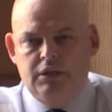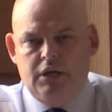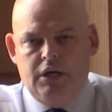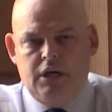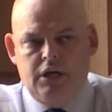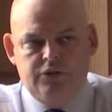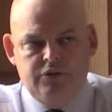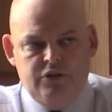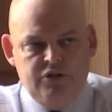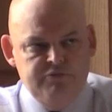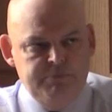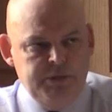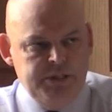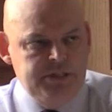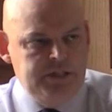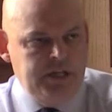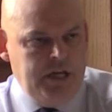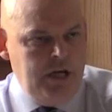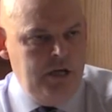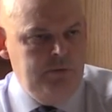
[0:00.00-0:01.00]
There have been
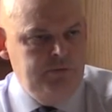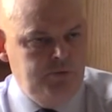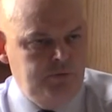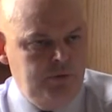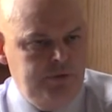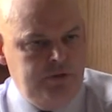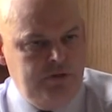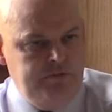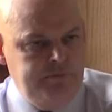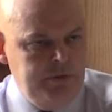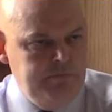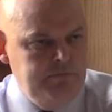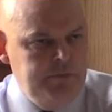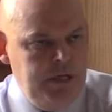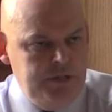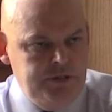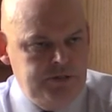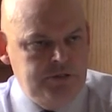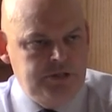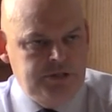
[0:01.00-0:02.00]
times when there have been
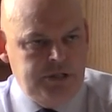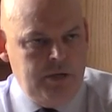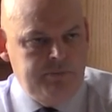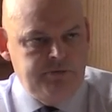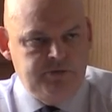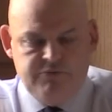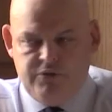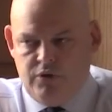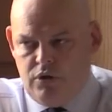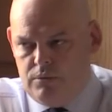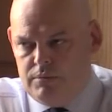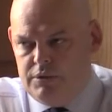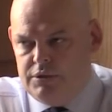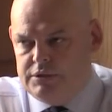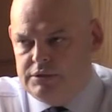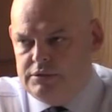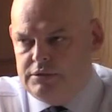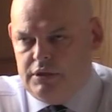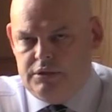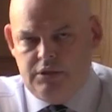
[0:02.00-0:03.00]
major steps forward,
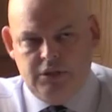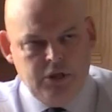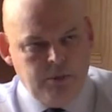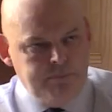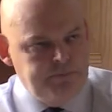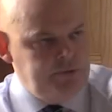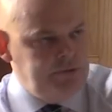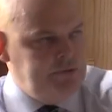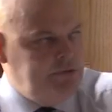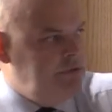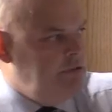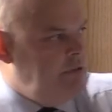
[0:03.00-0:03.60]
and the ups,